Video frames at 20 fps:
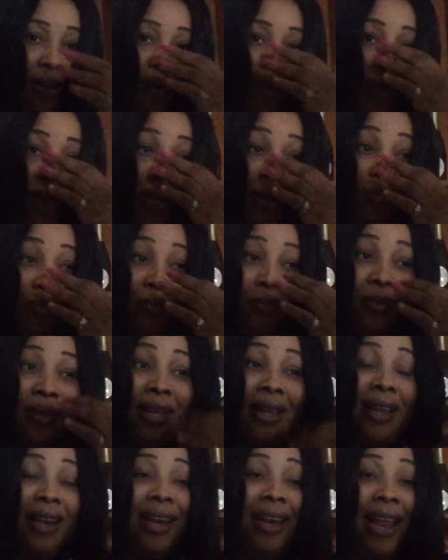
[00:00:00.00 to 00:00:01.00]
Okay,
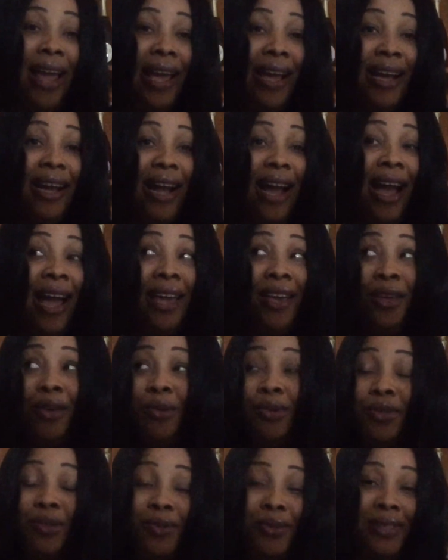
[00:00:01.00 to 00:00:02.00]
like I
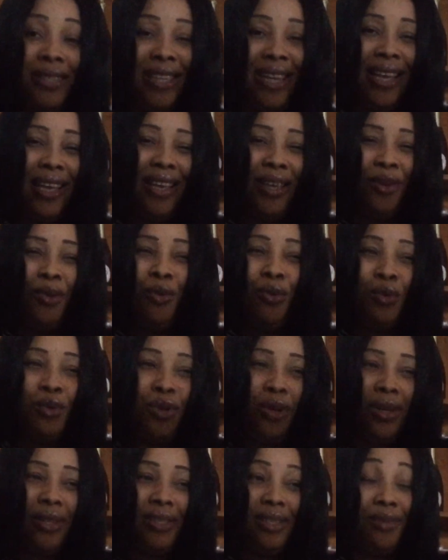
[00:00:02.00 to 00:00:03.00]
used to say, you
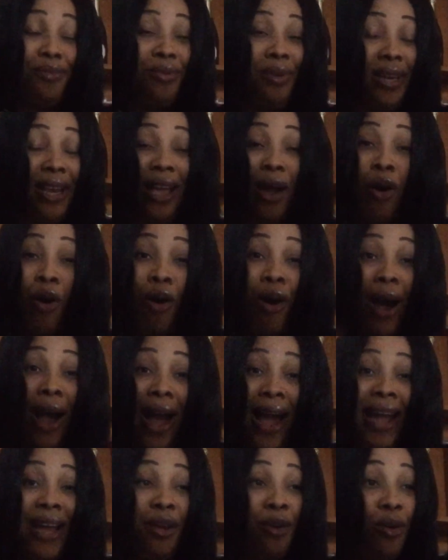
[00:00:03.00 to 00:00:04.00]
don't really, or
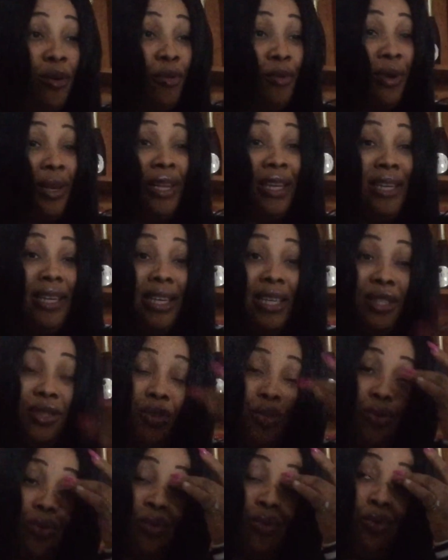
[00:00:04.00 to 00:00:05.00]
I don't really need
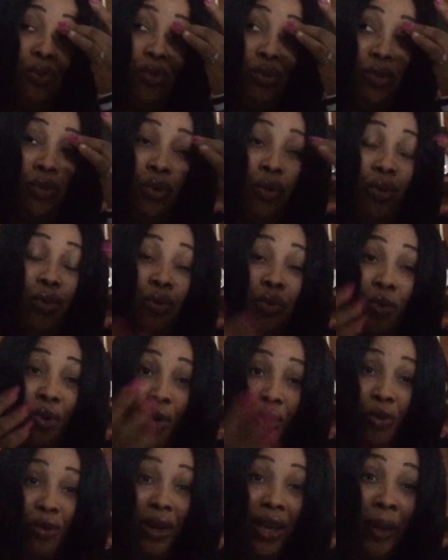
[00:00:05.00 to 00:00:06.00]
to
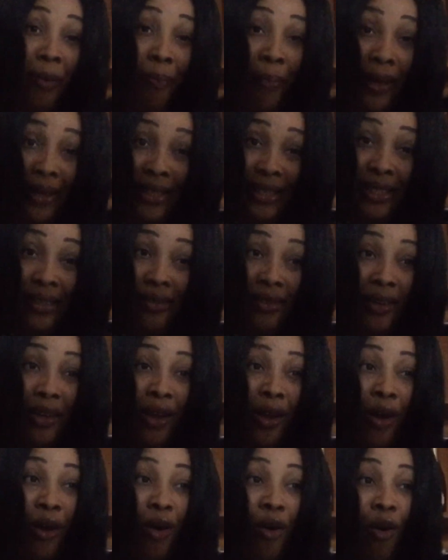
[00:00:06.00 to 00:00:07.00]
know a person
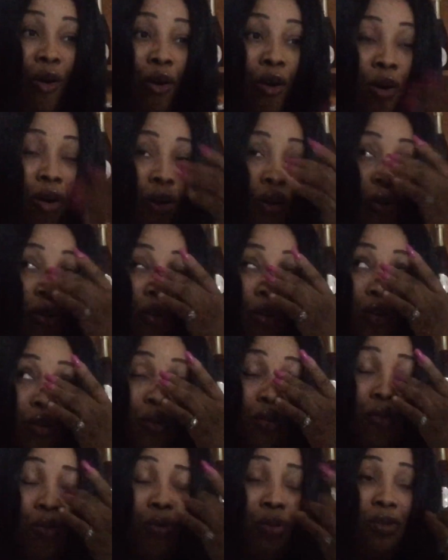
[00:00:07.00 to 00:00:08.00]
or
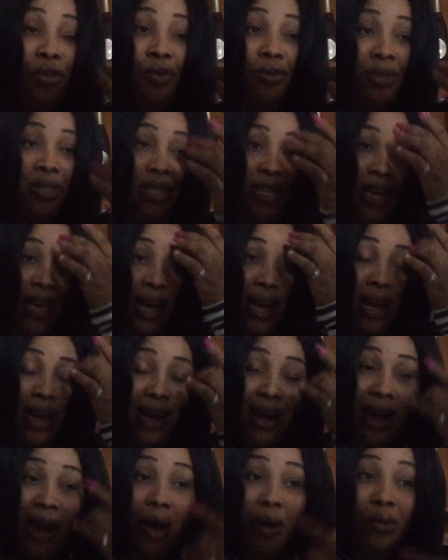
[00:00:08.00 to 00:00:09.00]
go to their
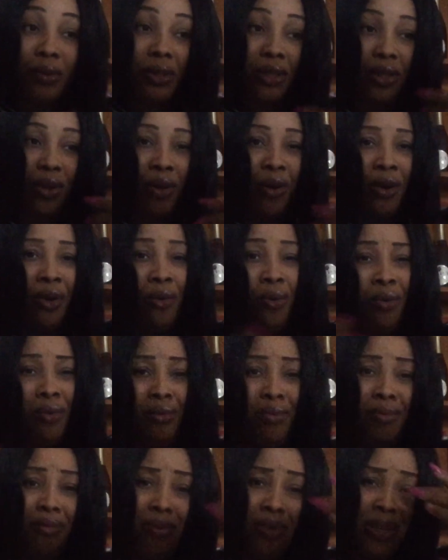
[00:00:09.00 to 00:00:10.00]
house or
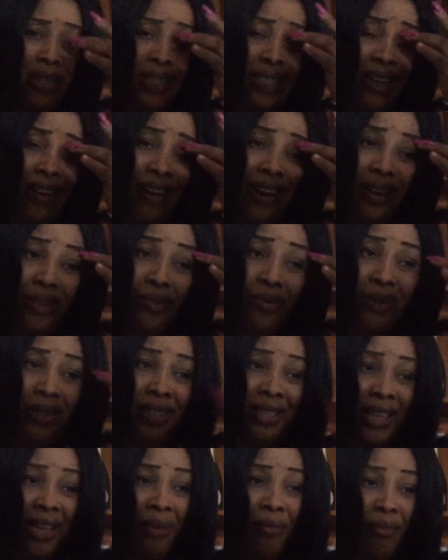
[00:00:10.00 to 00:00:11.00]
interact
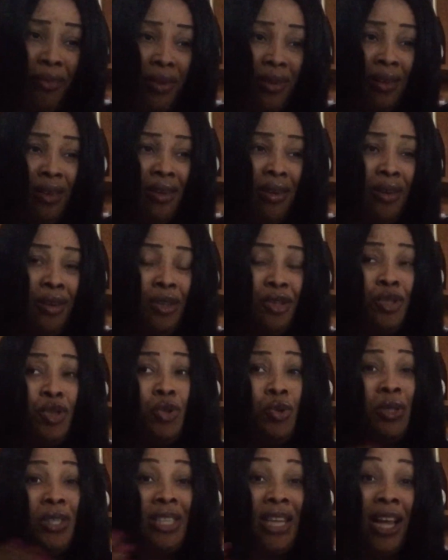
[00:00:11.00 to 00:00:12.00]
with them
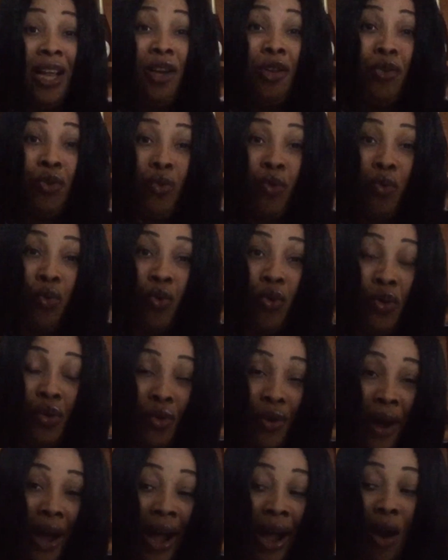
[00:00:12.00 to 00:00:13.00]
to tell you who
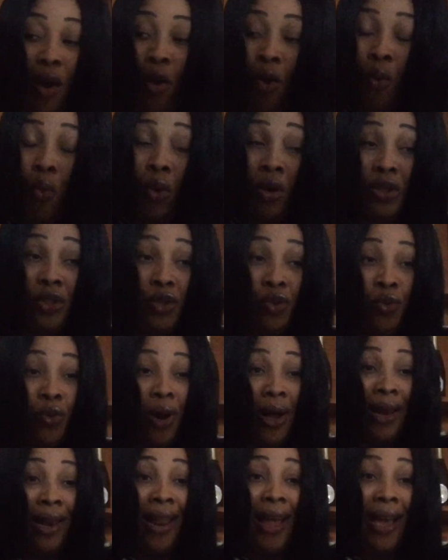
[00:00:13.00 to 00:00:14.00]
you are or what you
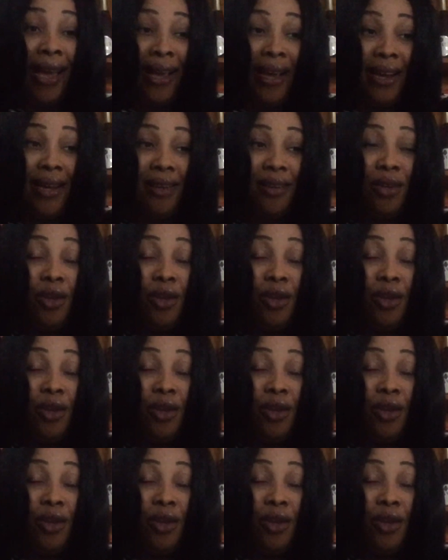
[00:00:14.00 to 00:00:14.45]
are like